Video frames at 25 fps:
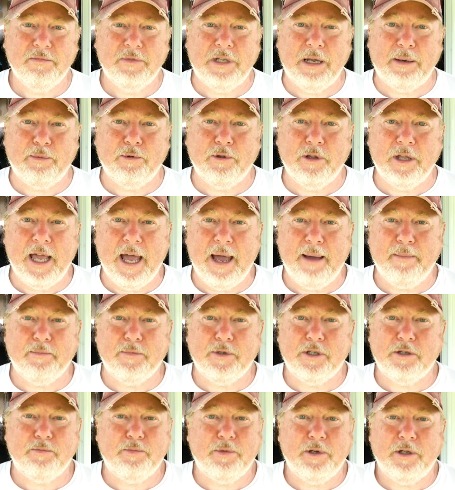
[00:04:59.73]

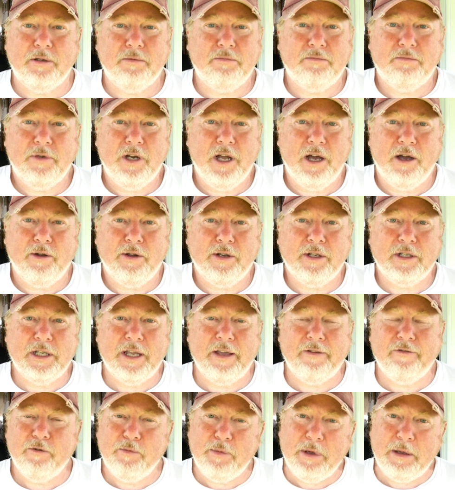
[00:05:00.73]
amps, but no, it's
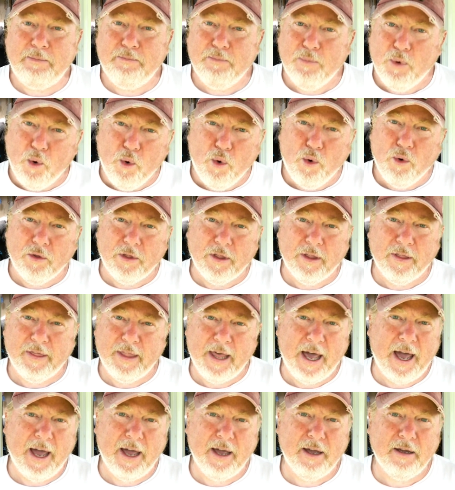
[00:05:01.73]
giving me more than
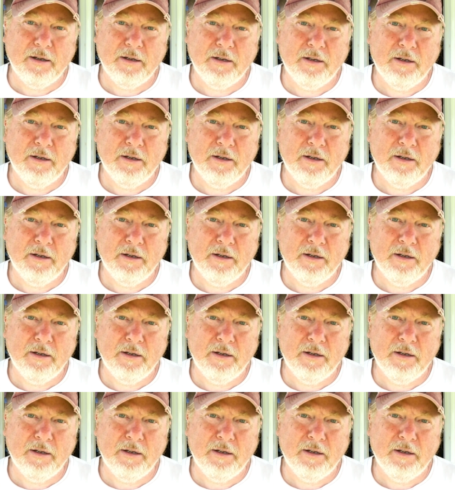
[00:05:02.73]
that.